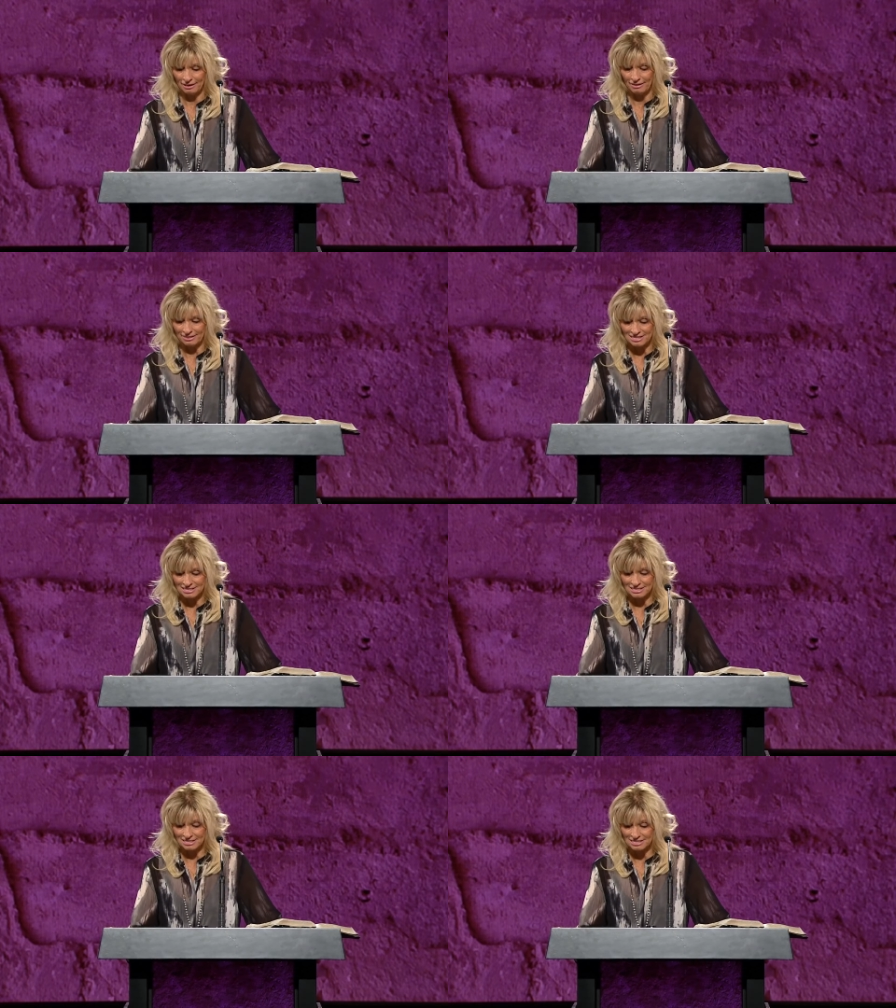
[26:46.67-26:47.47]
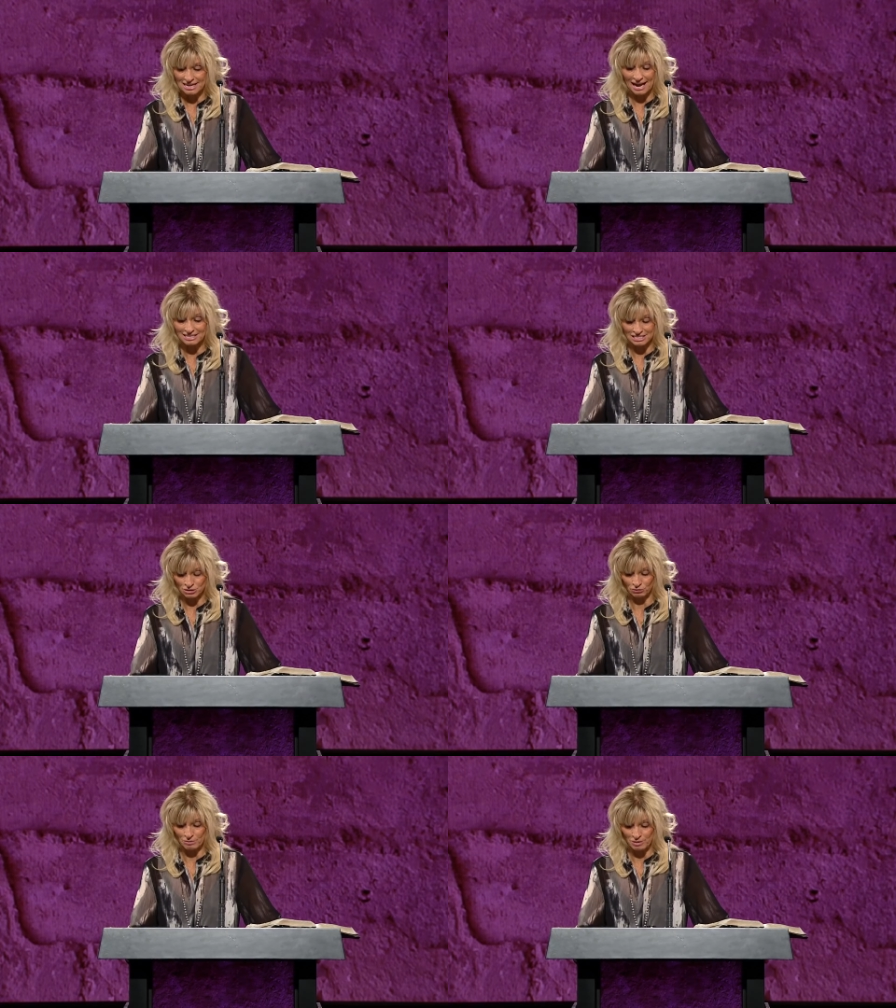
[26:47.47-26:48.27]
these, these taxes
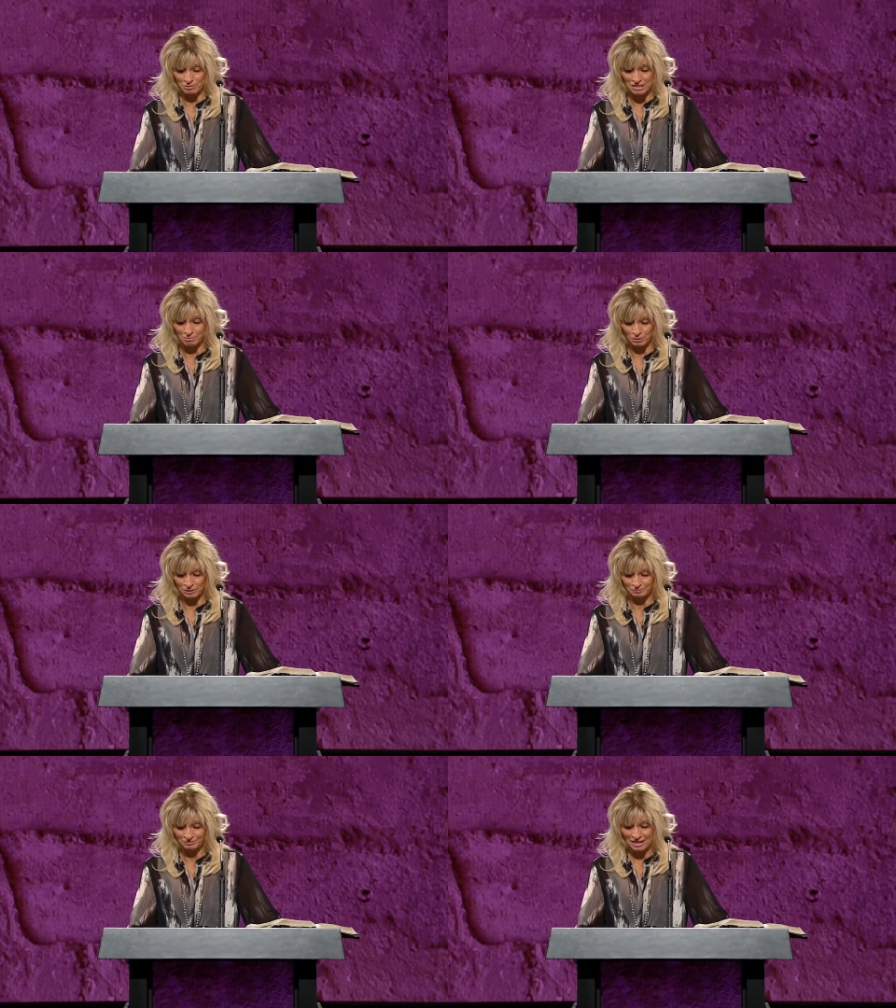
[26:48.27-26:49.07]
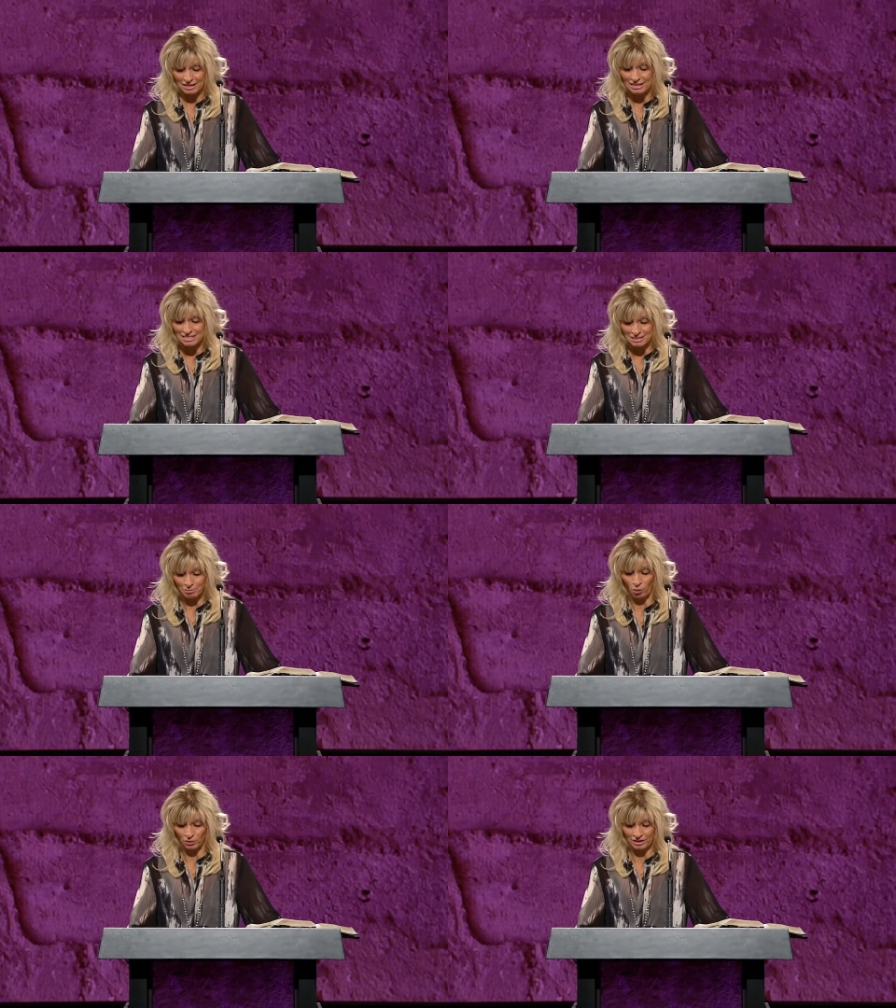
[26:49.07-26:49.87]
from the people. He
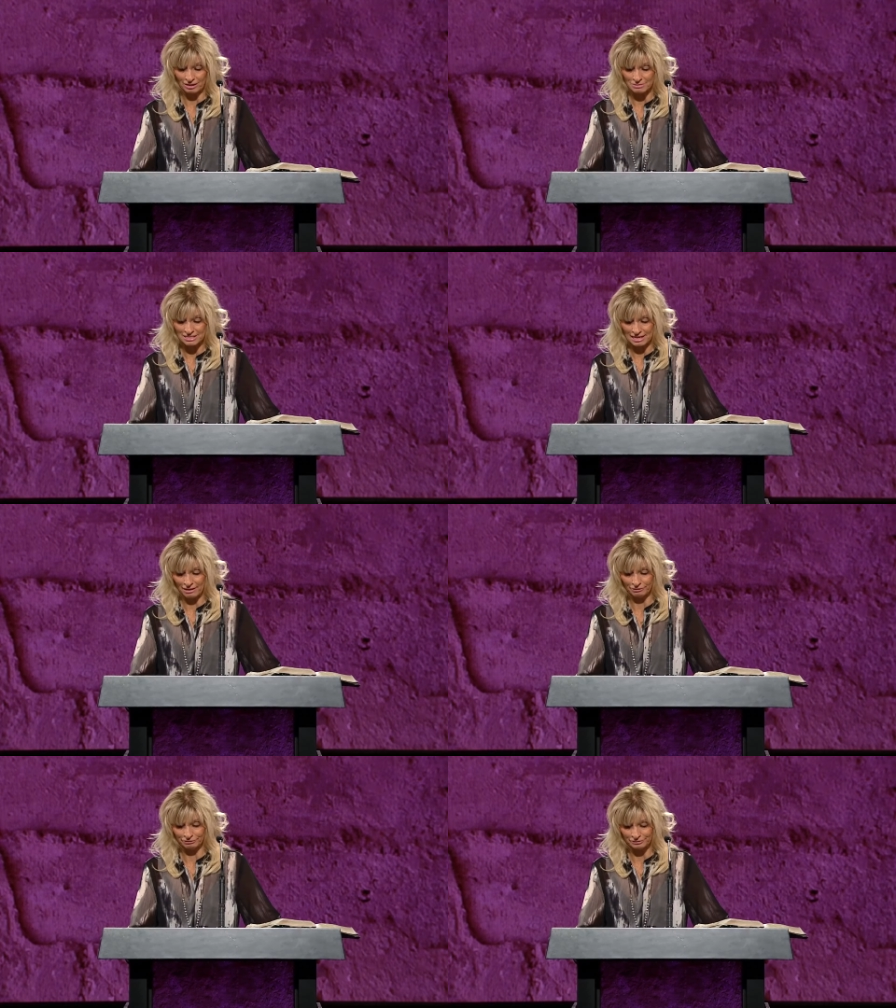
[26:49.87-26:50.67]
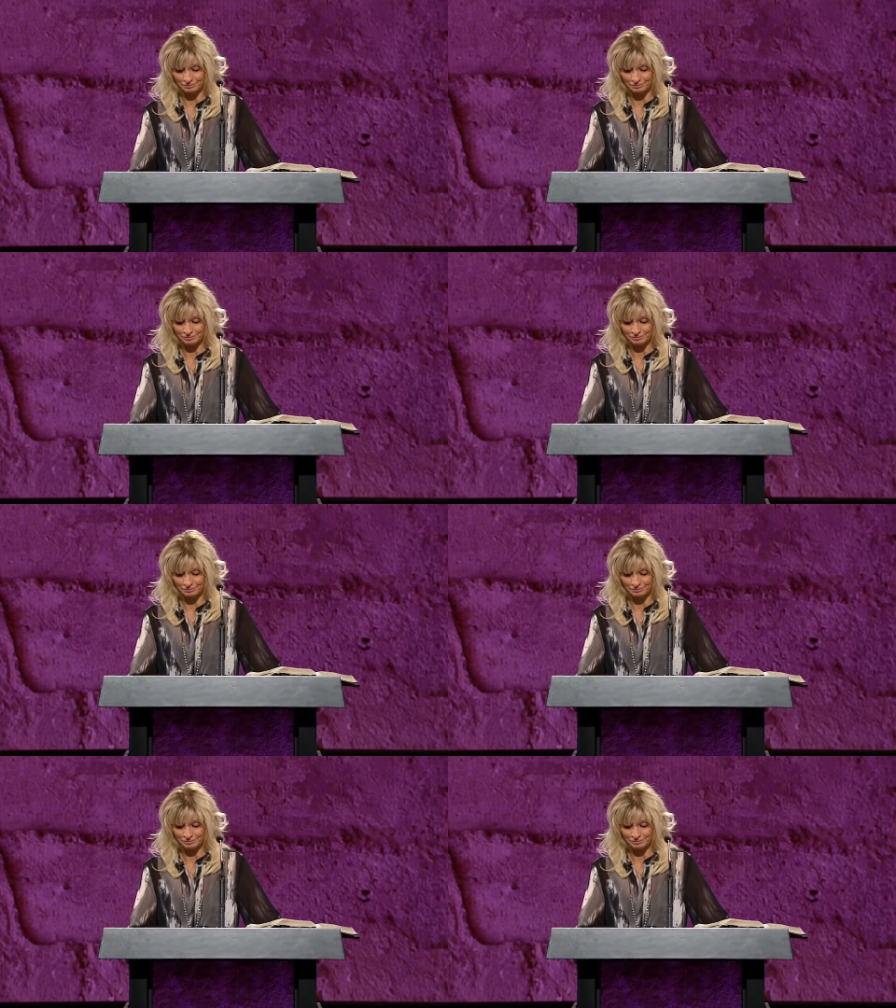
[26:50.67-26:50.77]
supported himself.